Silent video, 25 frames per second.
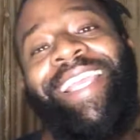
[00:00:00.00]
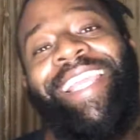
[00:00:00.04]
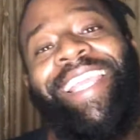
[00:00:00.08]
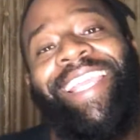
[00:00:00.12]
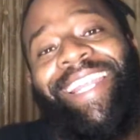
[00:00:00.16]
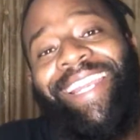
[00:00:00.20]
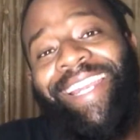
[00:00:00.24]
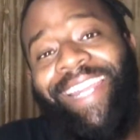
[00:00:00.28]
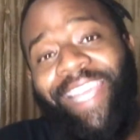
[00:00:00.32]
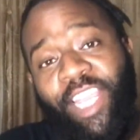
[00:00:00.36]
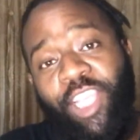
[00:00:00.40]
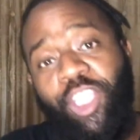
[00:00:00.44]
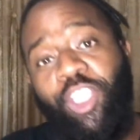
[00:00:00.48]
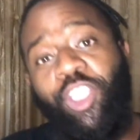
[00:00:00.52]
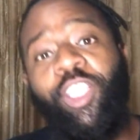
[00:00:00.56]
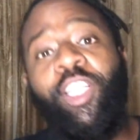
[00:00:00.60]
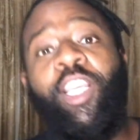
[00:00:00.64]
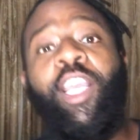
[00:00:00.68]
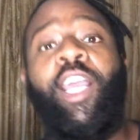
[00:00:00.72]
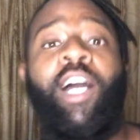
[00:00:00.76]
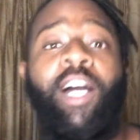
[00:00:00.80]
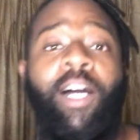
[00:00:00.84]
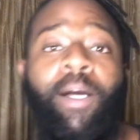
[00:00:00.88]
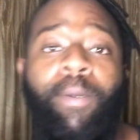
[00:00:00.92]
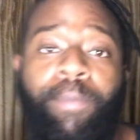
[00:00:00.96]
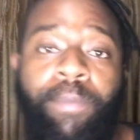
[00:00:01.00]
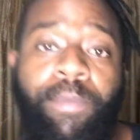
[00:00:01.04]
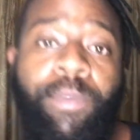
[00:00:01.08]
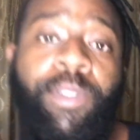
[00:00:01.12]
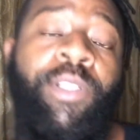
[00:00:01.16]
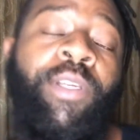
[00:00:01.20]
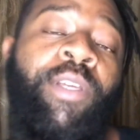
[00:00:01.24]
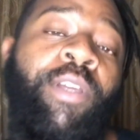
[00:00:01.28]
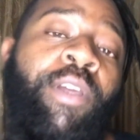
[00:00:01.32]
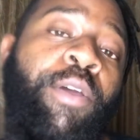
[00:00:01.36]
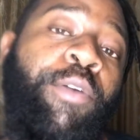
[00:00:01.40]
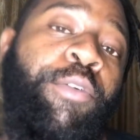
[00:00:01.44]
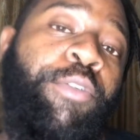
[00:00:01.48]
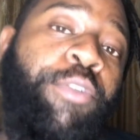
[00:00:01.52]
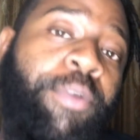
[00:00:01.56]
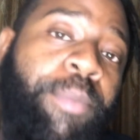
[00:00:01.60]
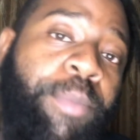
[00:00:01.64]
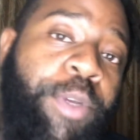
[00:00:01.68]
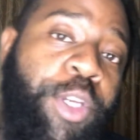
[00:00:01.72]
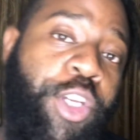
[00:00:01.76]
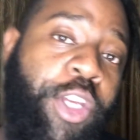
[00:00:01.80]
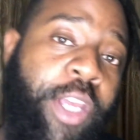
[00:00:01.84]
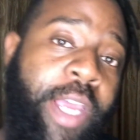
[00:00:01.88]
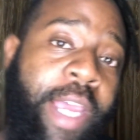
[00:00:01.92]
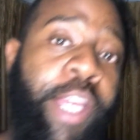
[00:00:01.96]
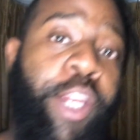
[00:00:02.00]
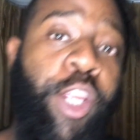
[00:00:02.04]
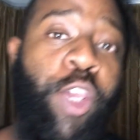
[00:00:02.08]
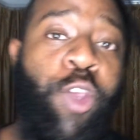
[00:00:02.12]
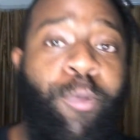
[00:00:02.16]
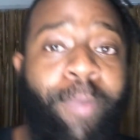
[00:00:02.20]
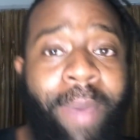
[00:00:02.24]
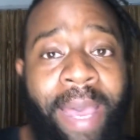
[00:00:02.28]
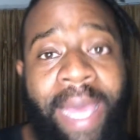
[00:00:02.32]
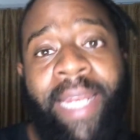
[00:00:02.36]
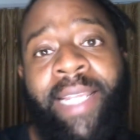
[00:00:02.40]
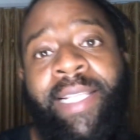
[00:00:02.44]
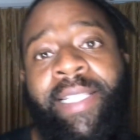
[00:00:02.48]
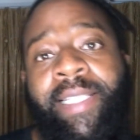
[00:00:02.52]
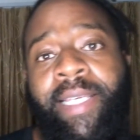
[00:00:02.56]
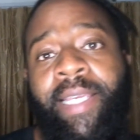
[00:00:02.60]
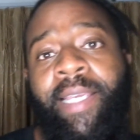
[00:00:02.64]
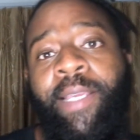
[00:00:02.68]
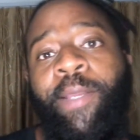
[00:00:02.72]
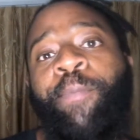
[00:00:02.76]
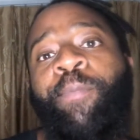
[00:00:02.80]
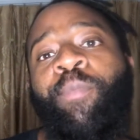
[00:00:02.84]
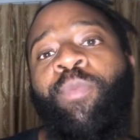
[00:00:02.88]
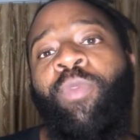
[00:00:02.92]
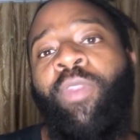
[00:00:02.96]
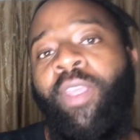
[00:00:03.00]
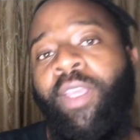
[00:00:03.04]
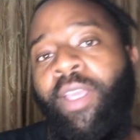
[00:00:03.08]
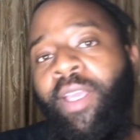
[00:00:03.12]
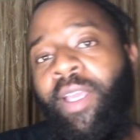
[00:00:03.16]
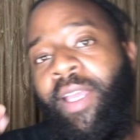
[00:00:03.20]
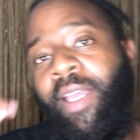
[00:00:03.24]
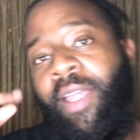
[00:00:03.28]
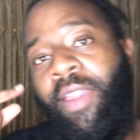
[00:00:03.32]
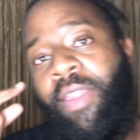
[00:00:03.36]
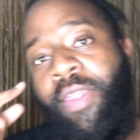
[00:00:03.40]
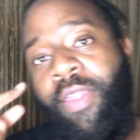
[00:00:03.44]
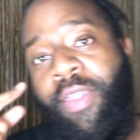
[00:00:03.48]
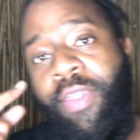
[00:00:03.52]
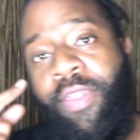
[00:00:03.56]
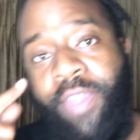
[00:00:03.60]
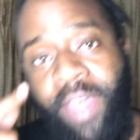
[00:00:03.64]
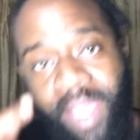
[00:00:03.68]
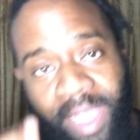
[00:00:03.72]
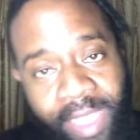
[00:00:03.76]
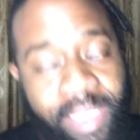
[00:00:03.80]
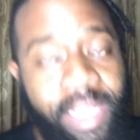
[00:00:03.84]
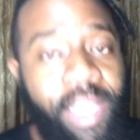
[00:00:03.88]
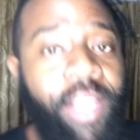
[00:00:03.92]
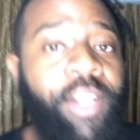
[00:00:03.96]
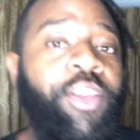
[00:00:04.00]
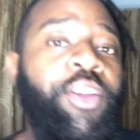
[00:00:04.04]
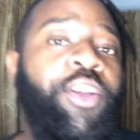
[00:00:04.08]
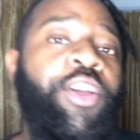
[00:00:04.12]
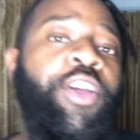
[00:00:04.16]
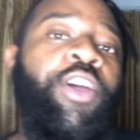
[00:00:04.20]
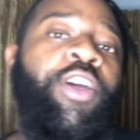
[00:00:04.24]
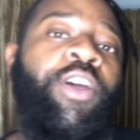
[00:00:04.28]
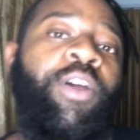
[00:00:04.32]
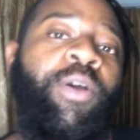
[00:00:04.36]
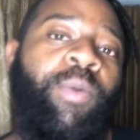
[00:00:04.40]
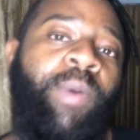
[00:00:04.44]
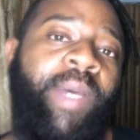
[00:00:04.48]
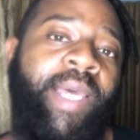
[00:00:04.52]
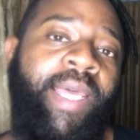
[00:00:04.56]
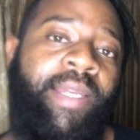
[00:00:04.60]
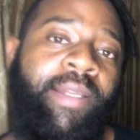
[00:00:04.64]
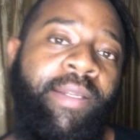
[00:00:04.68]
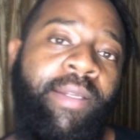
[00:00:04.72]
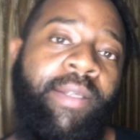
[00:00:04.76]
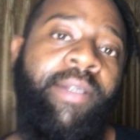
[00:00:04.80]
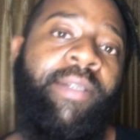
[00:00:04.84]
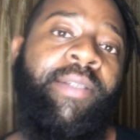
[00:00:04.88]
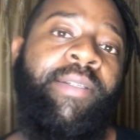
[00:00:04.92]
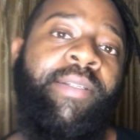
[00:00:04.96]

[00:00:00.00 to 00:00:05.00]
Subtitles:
Connection comes from shared humanity. This can occur when